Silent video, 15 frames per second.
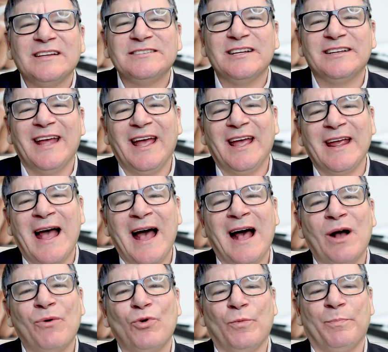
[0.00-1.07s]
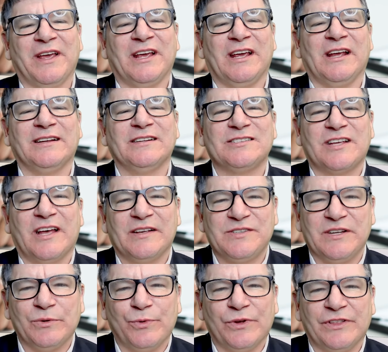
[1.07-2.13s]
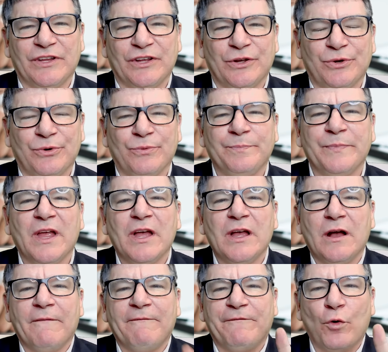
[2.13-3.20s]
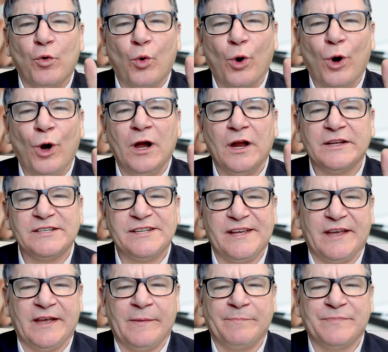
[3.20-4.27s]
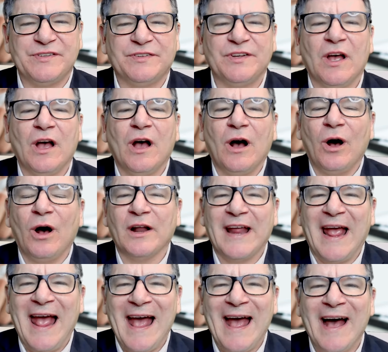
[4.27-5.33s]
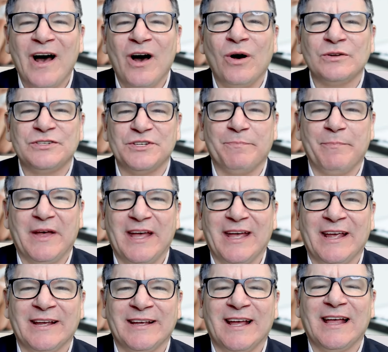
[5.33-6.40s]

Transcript: Today I will be discussing with you 4 tips on how to make